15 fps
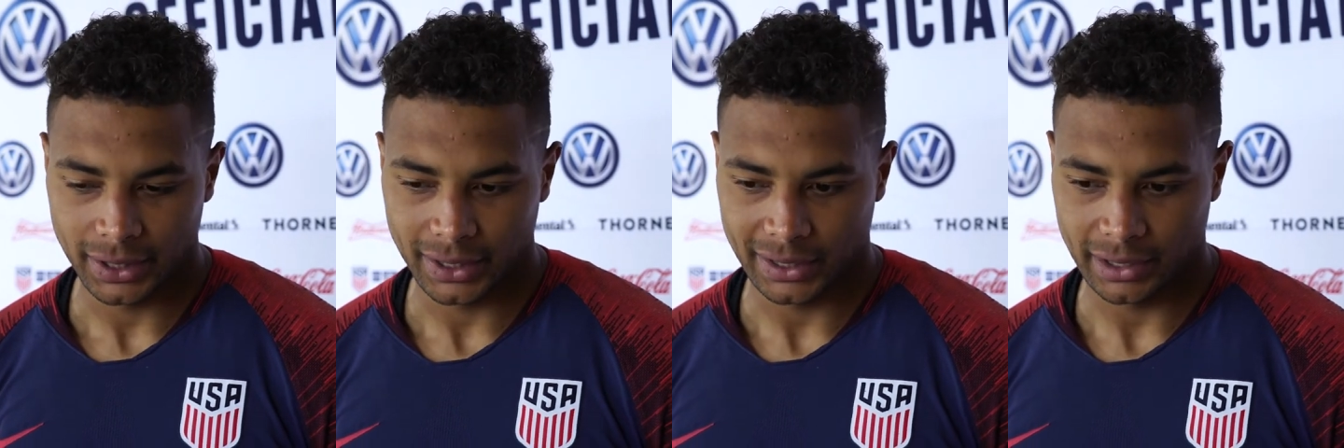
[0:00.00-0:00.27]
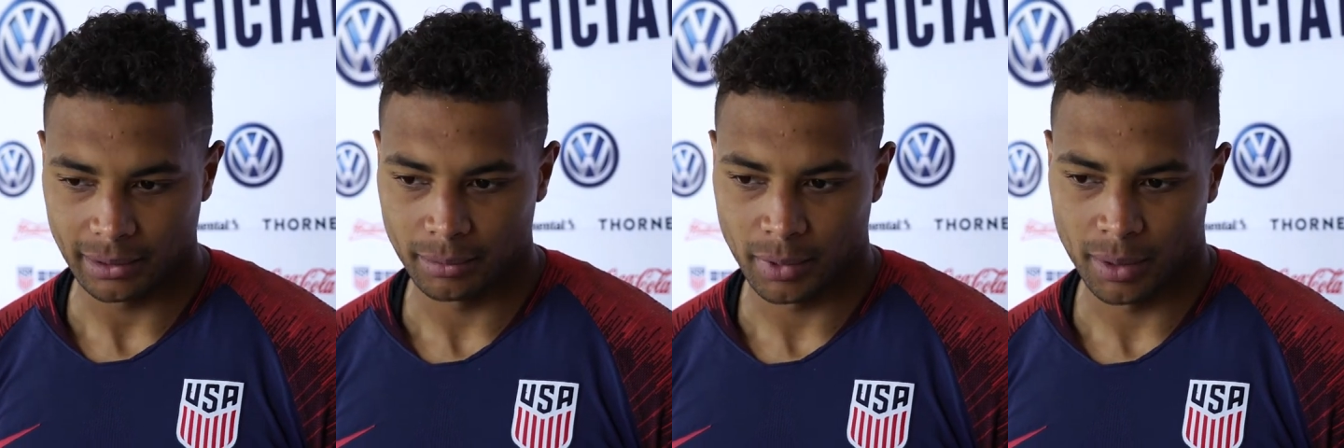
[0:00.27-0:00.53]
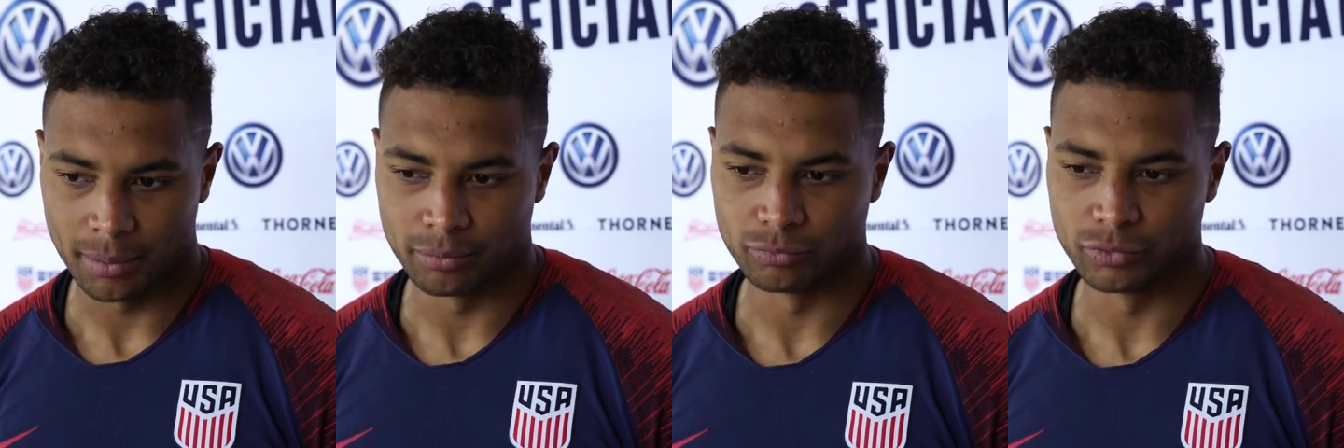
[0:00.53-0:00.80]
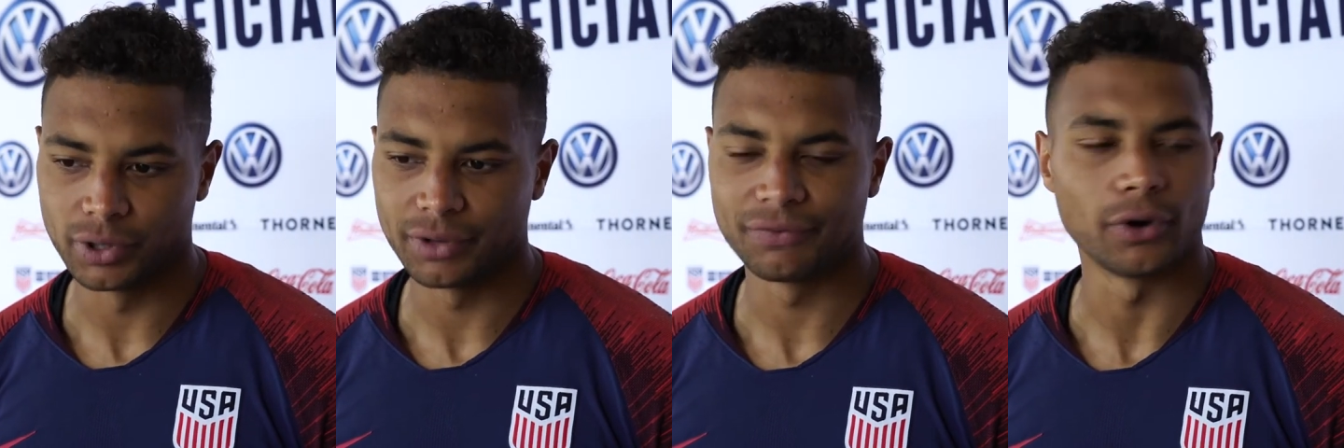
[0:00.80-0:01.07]
um, I'm
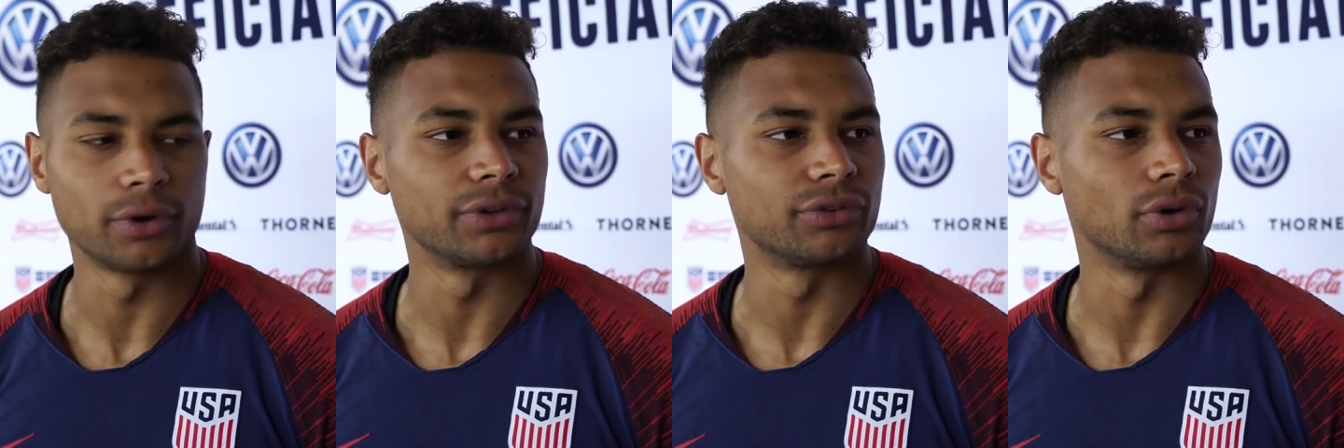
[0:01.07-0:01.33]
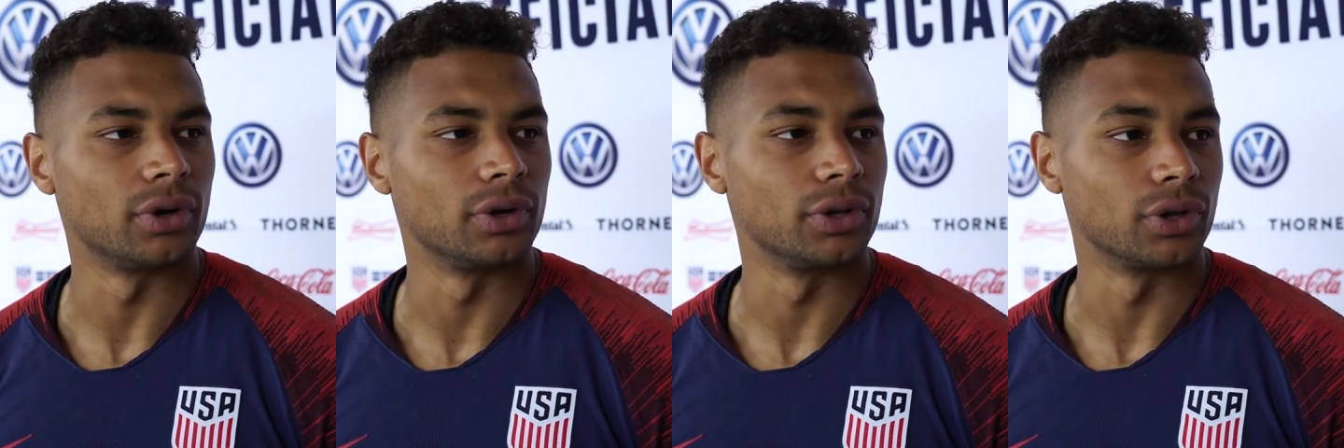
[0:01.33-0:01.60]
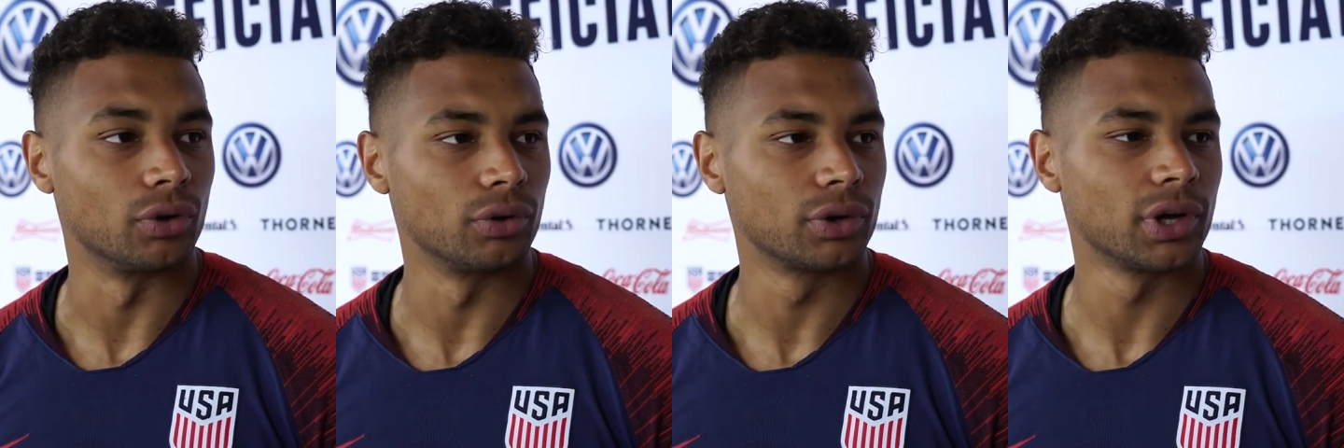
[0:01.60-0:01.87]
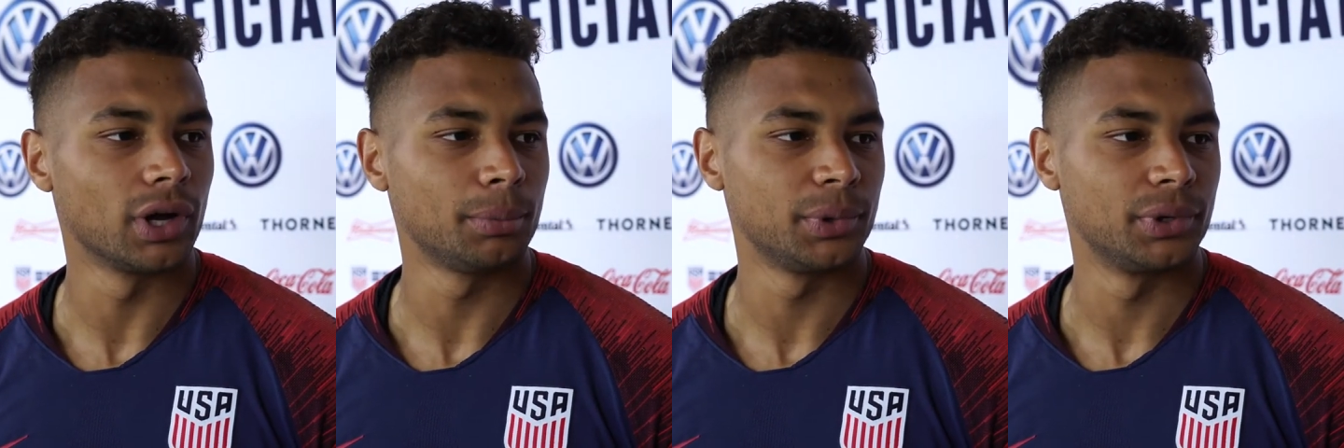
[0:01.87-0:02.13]
really focused on the Gold
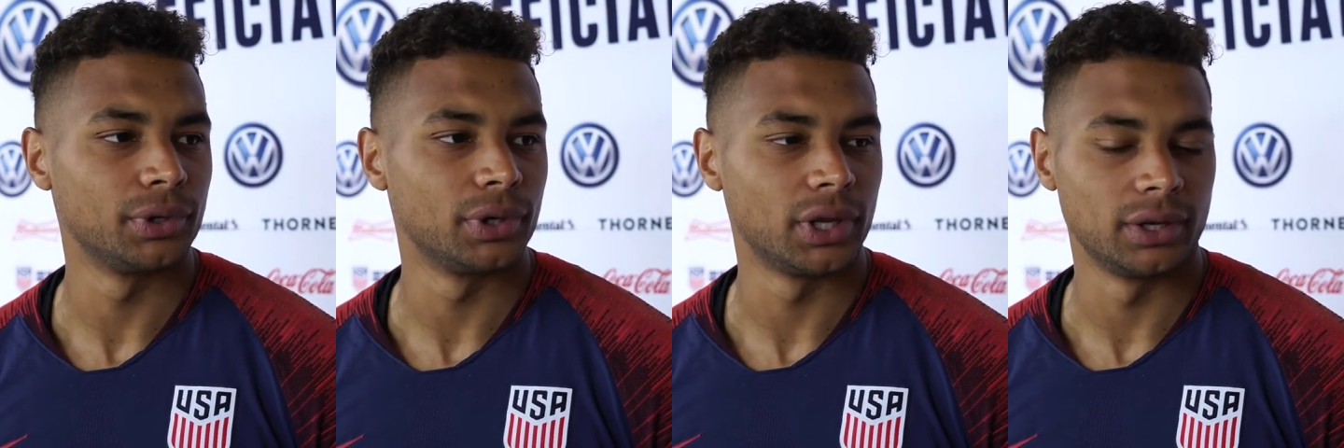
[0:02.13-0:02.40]
Cup and,